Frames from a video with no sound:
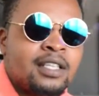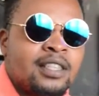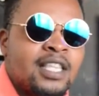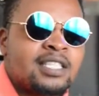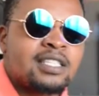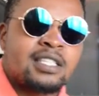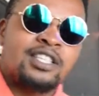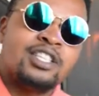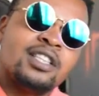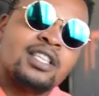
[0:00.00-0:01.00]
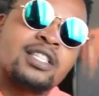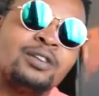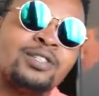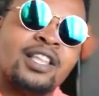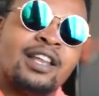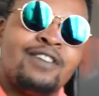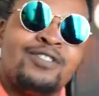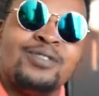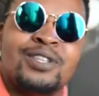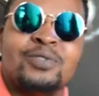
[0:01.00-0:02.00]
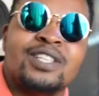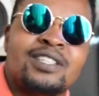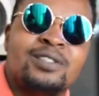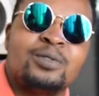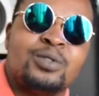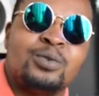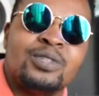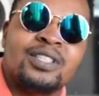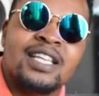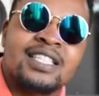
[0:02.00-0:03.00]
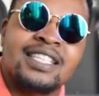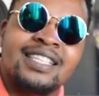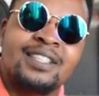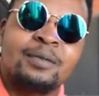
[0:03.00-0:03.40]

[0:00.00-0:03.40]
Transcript: this is actually the sound that I've always wanted to do as a kid.